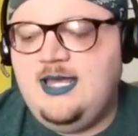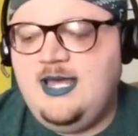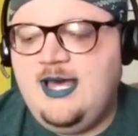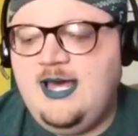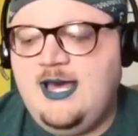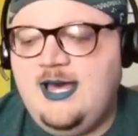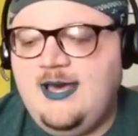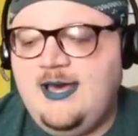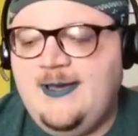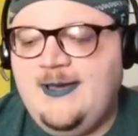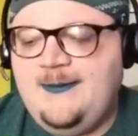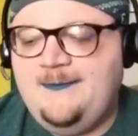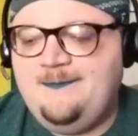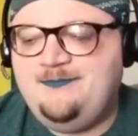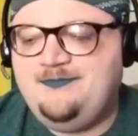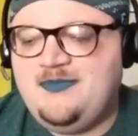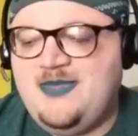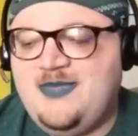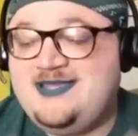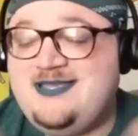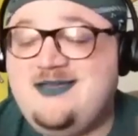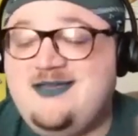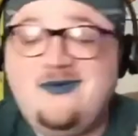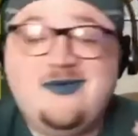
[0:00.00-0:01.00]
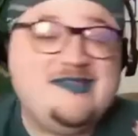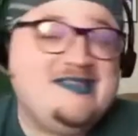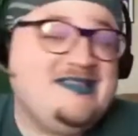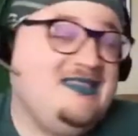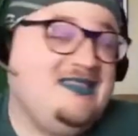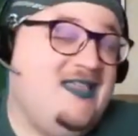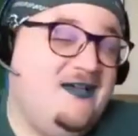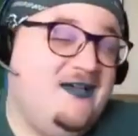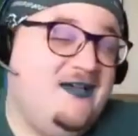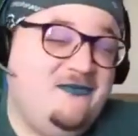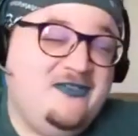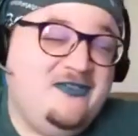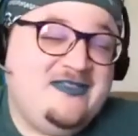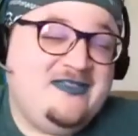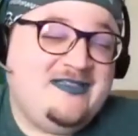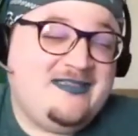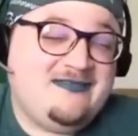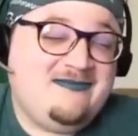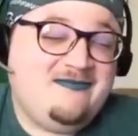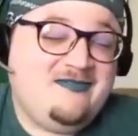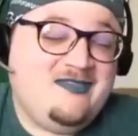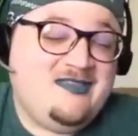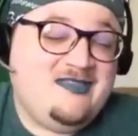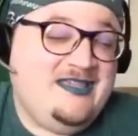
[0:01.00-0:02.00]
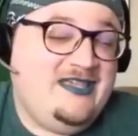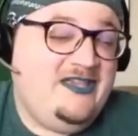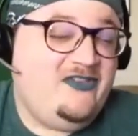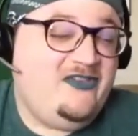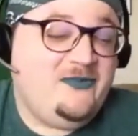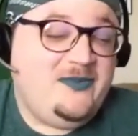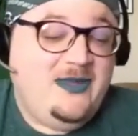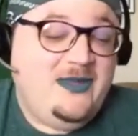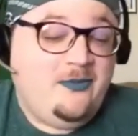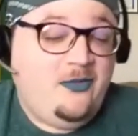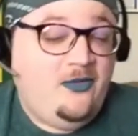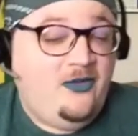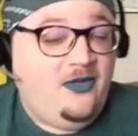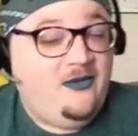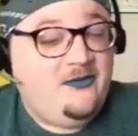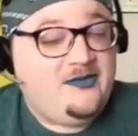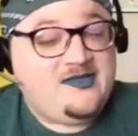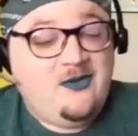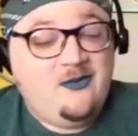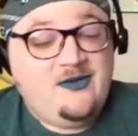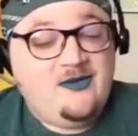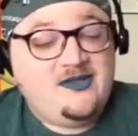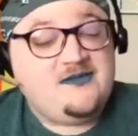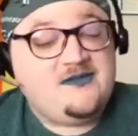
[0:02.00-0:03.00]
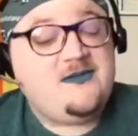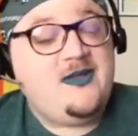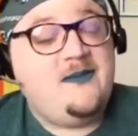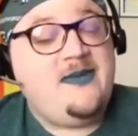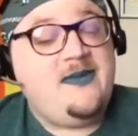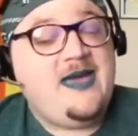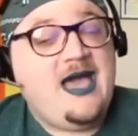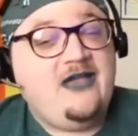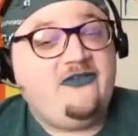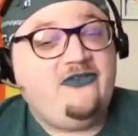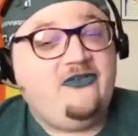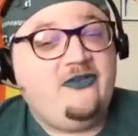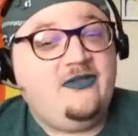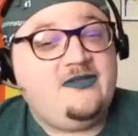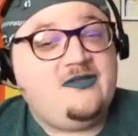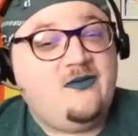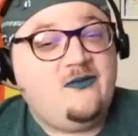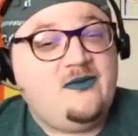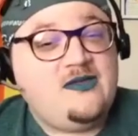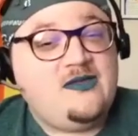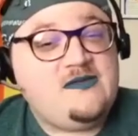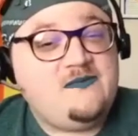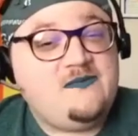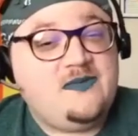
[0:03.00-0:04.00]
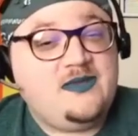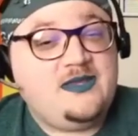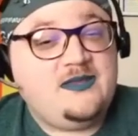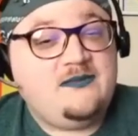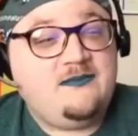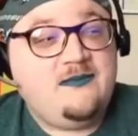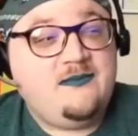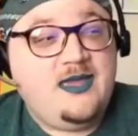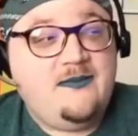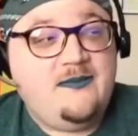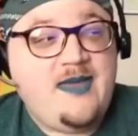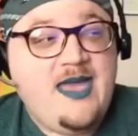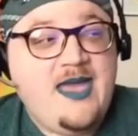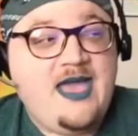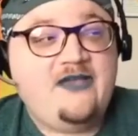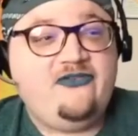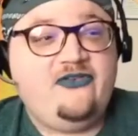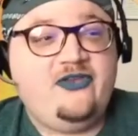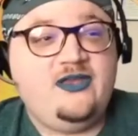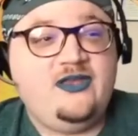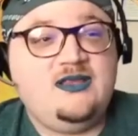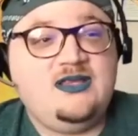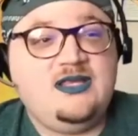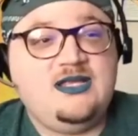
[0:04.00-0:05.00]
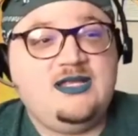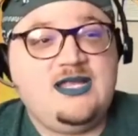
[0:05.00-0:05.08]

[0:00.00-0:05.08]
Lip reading: And I always love to teach people. It's always my passion. It's always been my passion.